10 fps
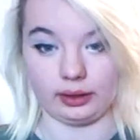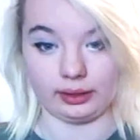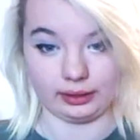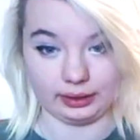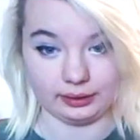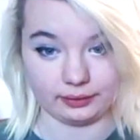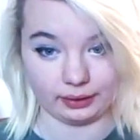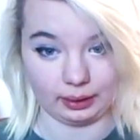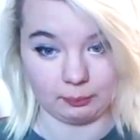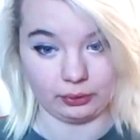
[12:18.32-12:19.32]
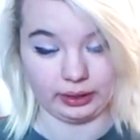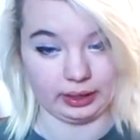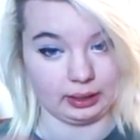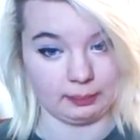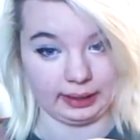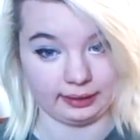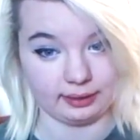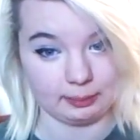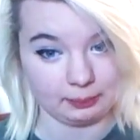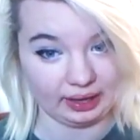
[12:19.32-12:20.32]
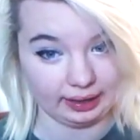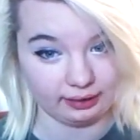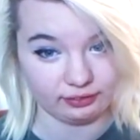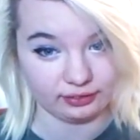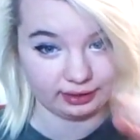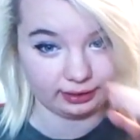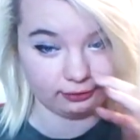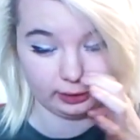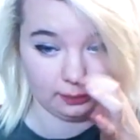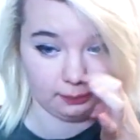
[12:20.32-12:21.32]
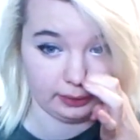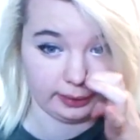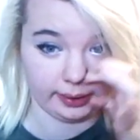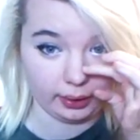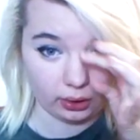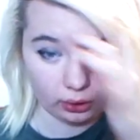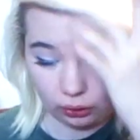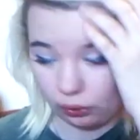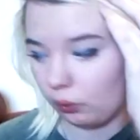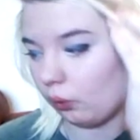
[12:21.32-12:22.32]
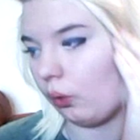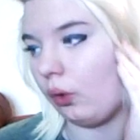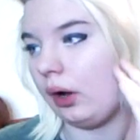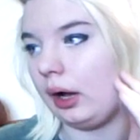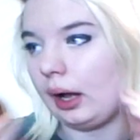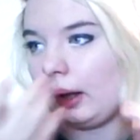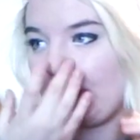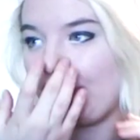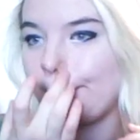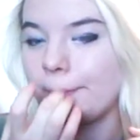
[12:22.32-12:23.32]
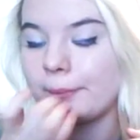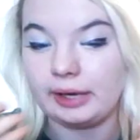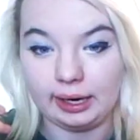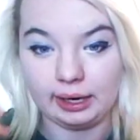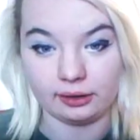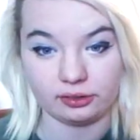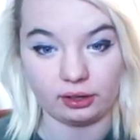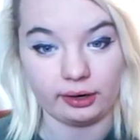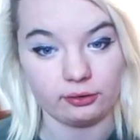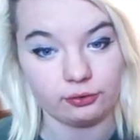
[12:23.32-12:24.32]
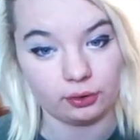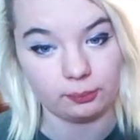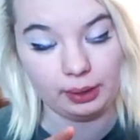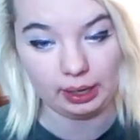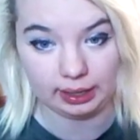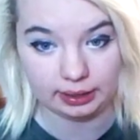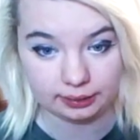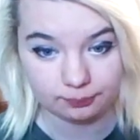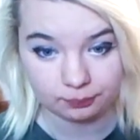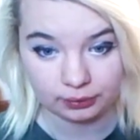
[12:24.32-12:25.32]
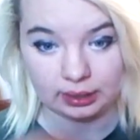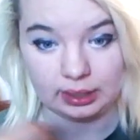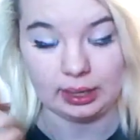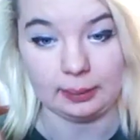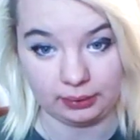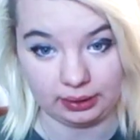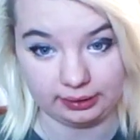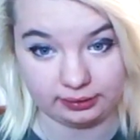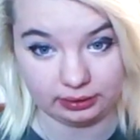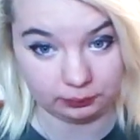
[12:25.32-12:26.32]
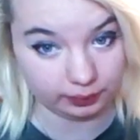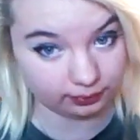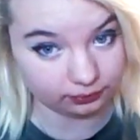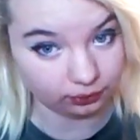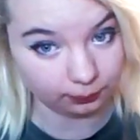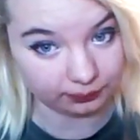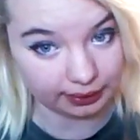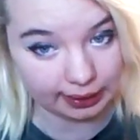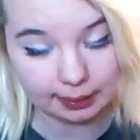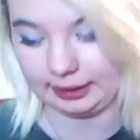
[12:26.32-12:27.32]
like this and putting it in a plastic bag for safekeeping, or getting a styrofoam head and placing the wigs on top of that.